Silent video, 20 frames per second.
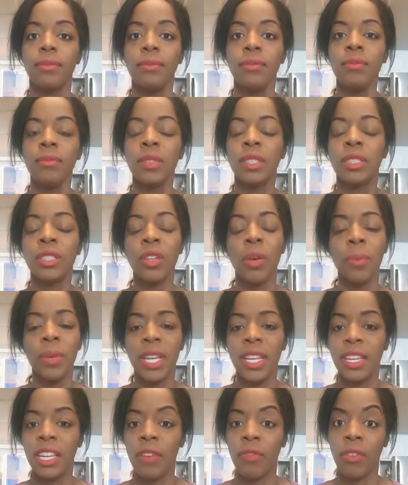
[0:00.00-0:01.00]
so many
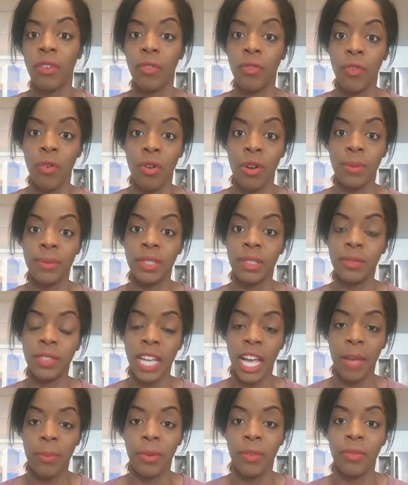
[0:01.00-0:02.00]
different forms of
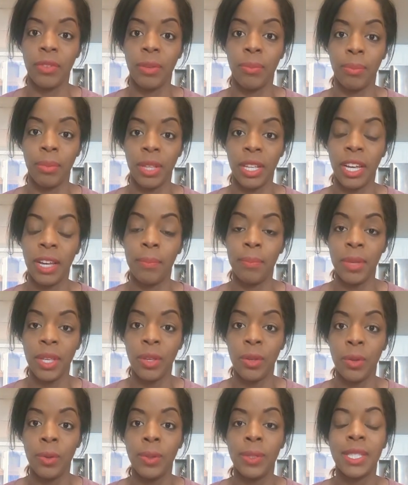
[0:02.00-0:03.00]
type of
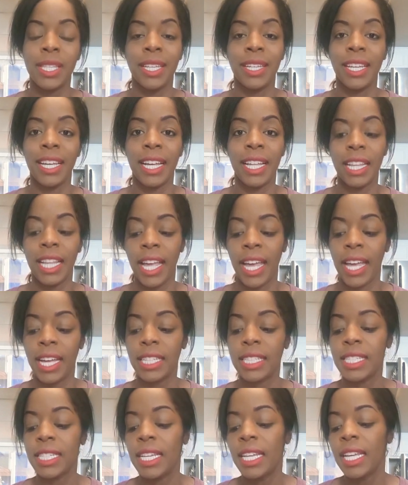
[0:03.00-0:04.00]
abuse and
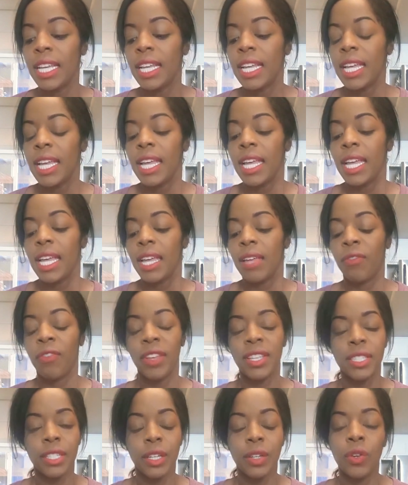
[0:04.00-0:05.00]
neglect,
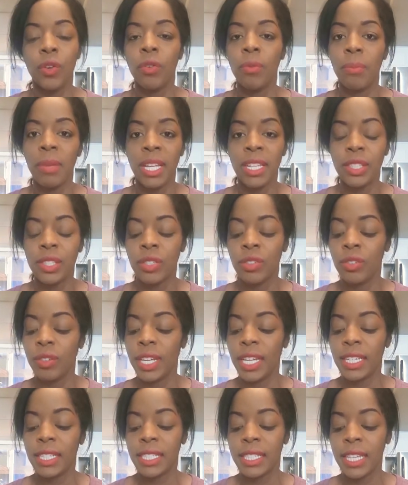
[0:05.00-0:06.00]
physical, mental,
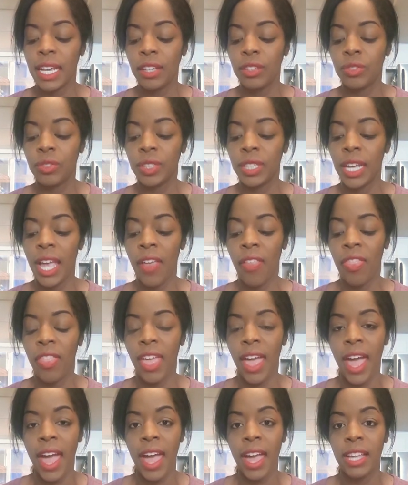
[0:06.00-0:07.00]
etc. And
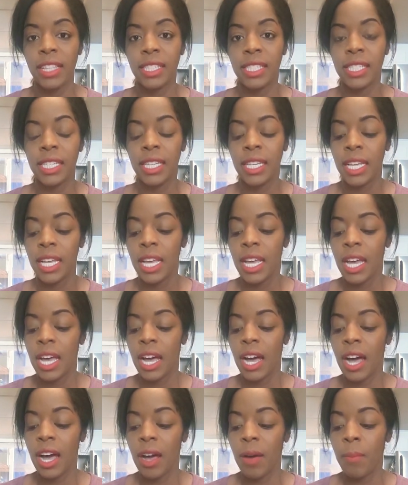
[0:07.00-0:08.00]
that
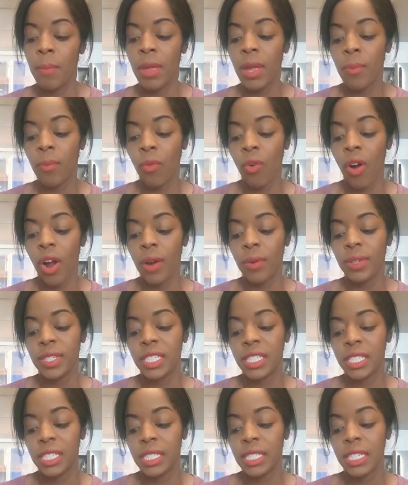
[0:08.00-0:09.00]
memoir was
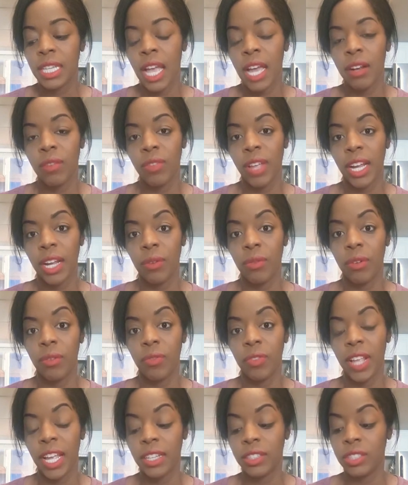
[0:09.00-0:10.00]
just kind of like a
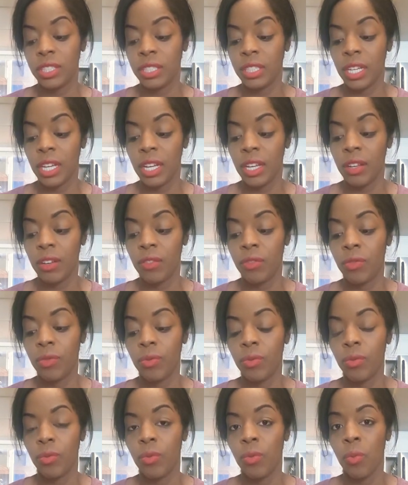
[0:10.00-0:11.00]
reflection of
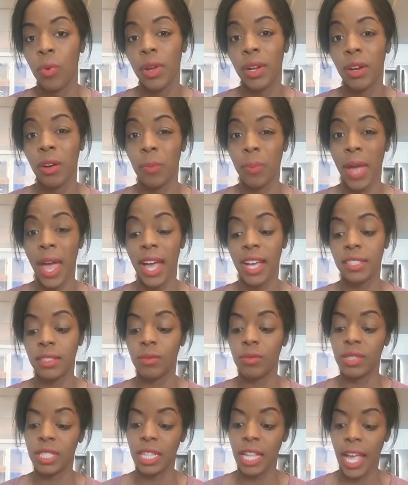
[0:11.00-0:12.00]
what her past
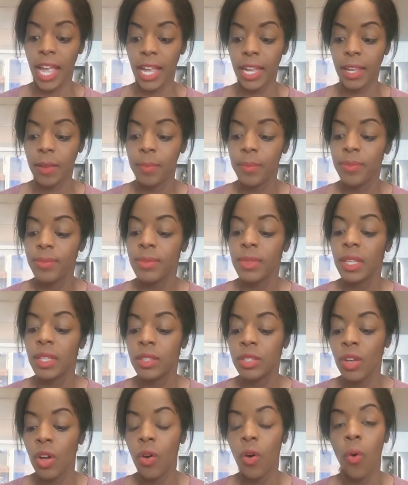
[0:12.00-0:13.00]
was like.
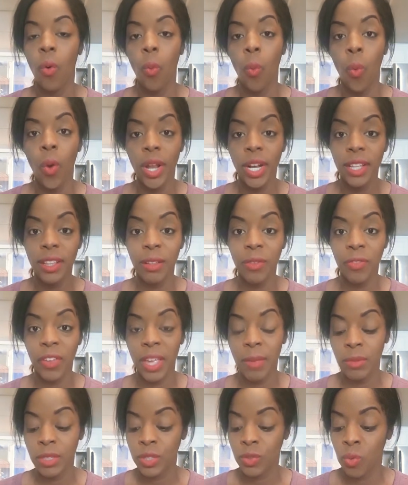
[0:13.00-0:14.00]
So one of the
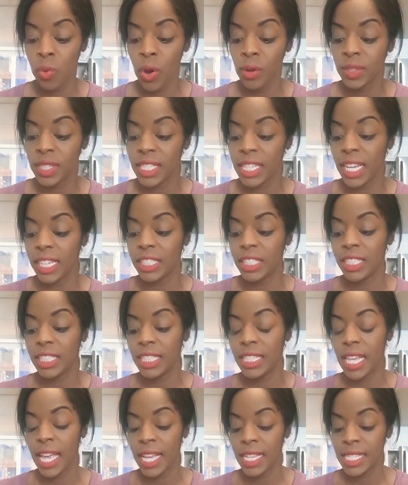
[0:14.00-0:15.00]
famous quotes that
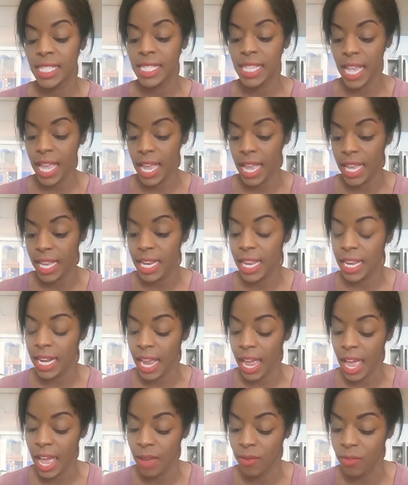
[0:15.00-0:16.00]
she said, and I
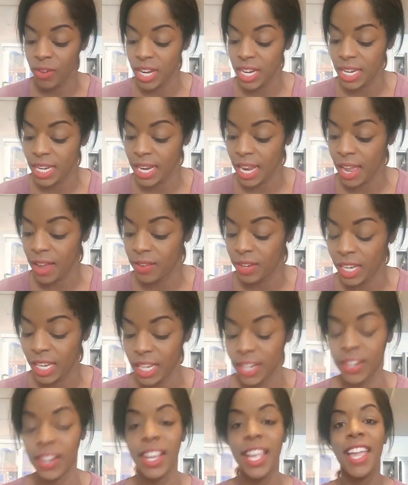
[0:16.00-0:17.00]
have written down
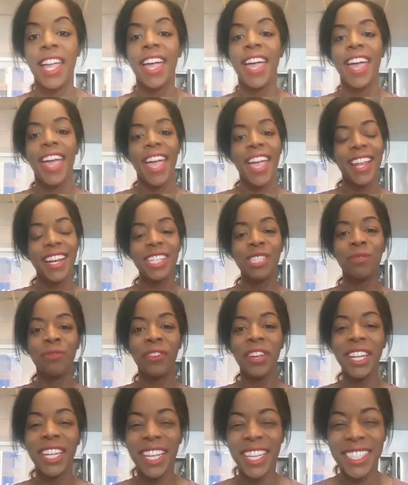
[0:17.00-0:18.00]
here, and it's
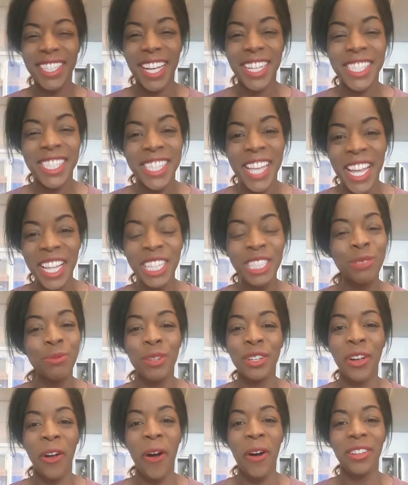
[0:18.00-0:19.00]
funny because I say this one
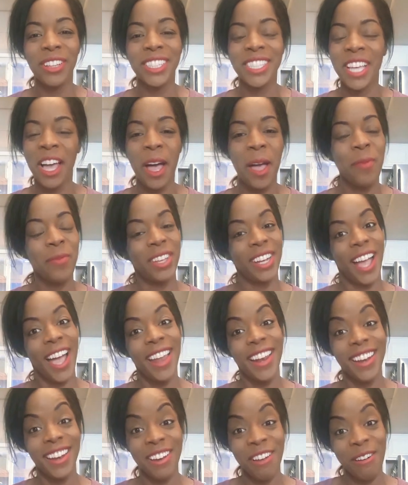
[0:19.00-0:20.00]
all the time and I
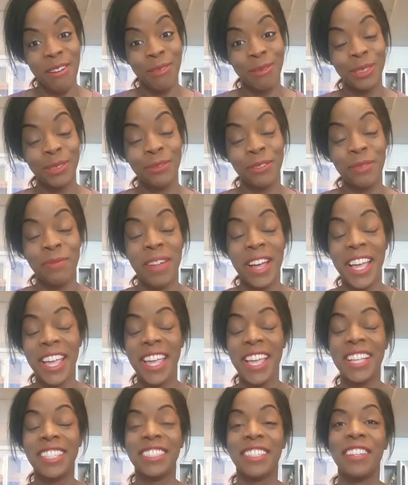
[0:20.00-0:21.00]
didn't know it was from Maya
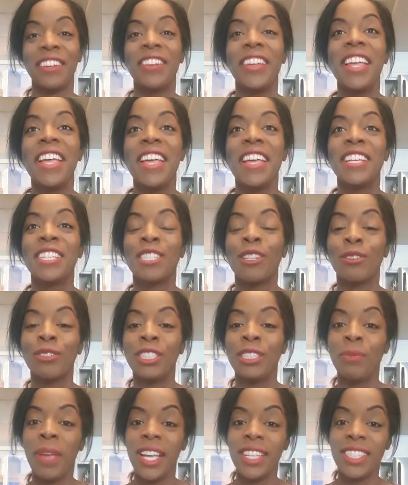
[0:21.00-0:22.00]
Angelou. So she
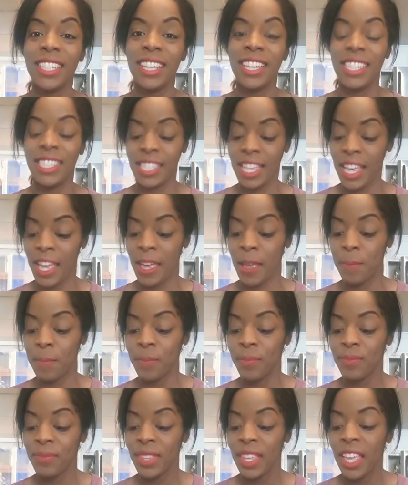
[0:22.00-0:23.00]
basically said,
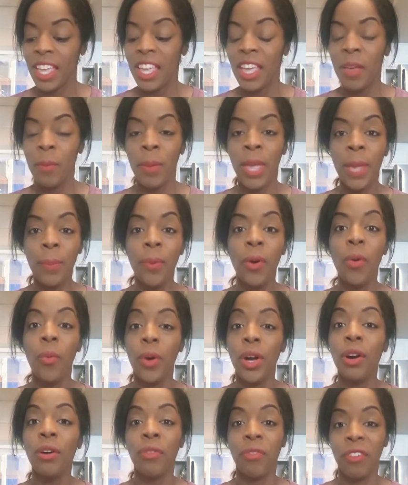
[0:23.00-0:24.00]
"People
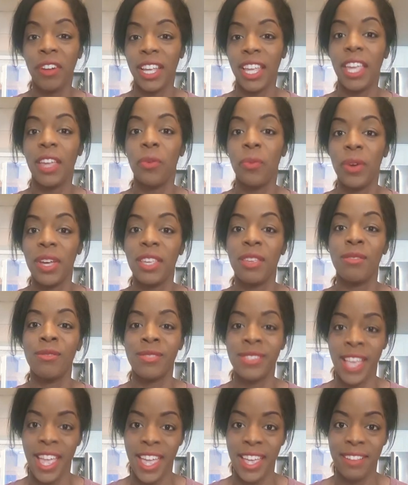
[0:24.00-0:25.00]
will forget what you said,